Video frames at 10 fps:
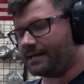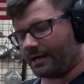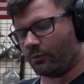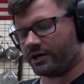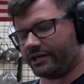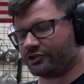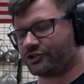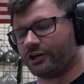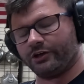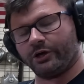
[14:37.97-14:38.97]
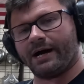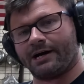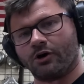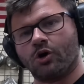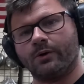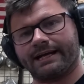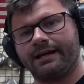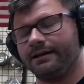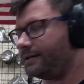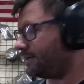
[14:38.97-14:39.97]
I wanted to show you how quick
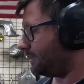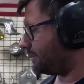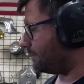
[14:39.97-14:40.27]
the